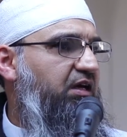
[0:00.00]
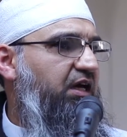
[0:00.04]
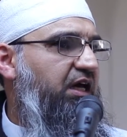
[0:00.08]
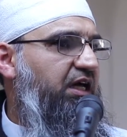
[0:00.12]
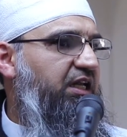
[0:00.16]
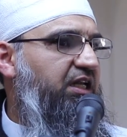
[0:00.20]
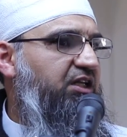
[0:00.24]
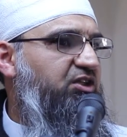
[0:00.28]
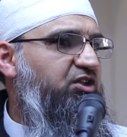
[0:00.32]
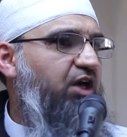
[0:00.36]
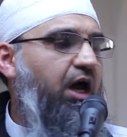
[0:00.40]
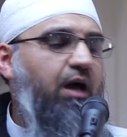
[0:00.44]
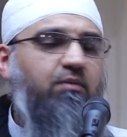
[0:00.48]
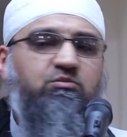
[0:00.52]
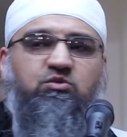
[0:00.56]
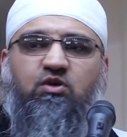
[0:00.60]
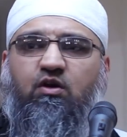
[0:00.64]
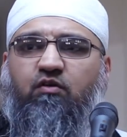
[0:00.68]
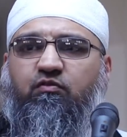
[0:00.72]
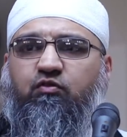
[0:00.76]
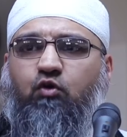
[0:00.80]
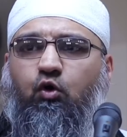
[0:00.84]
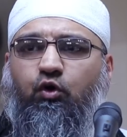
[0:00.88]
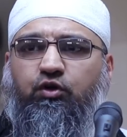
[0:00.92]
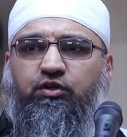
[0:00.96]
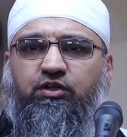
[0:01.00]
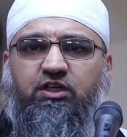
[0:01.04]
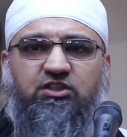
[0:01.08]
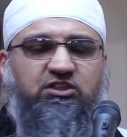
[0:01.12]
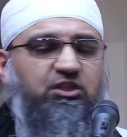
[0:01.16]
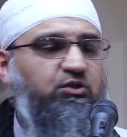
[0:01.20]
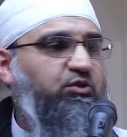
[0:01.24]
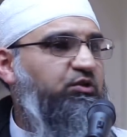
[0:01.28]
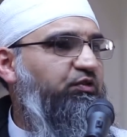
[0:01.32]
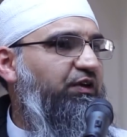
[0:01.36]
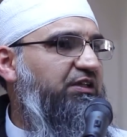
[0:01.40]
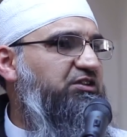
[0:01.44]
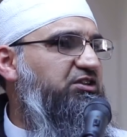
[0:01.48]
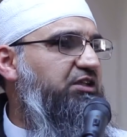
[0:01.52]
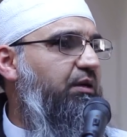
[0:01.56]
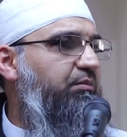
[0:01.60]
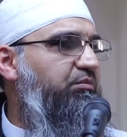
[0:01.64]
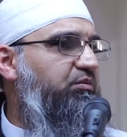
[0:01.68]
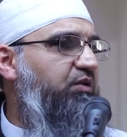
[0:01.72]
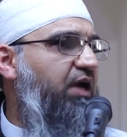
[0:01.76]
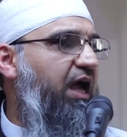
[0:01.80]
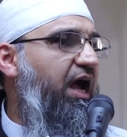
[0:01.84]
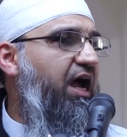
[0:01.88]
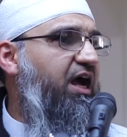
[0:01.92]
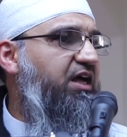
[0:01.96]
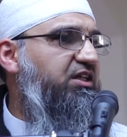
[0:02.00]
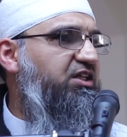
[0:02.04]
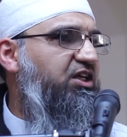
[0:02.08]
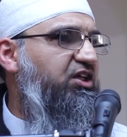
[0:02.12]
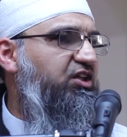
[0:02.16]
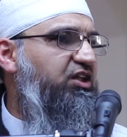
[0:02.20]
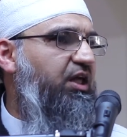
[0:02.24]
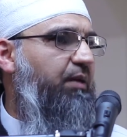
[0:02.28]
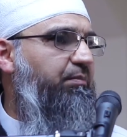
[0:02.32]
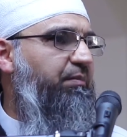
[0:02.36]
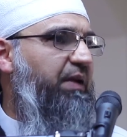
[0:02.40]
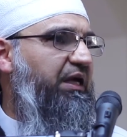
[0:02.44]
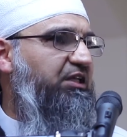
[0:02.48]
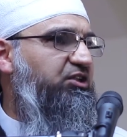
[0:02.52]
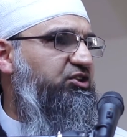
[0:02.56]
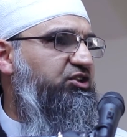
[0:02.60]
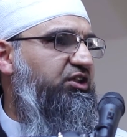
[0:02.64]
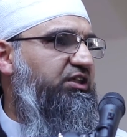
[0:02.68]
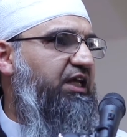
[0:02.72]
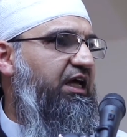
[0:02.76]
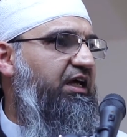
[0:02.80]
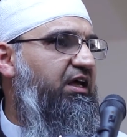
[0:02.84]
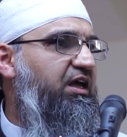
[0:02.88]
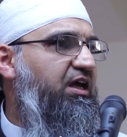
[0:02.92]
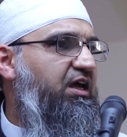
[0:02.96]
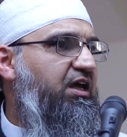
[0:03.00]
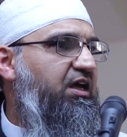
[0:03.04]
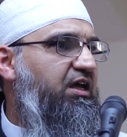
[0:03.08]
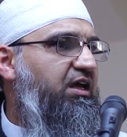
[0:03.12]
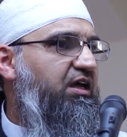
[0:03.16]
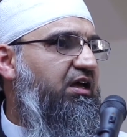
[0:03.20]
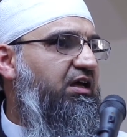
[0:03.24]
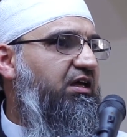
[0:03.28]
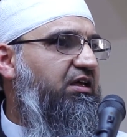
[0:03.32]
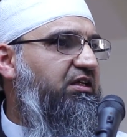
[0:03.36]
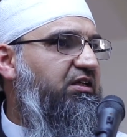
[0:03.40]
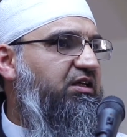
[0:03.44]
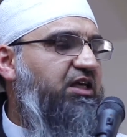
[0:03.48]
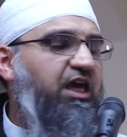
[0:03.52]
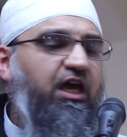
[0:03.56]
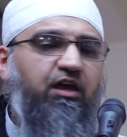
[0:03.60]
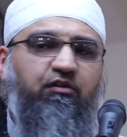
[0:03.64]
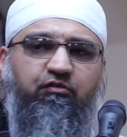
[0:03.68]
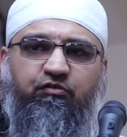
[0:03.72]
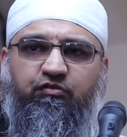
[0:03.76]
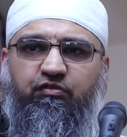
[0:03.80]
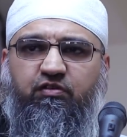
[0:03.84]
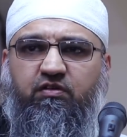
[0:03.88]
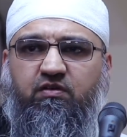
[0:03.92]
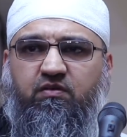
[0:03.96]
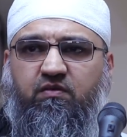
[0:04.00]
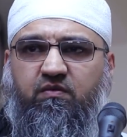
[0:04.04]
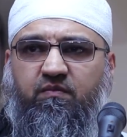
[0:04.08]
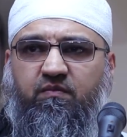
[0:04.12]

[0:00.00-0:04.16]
and in times of goodness. That's why you find some hadith, they mention that give.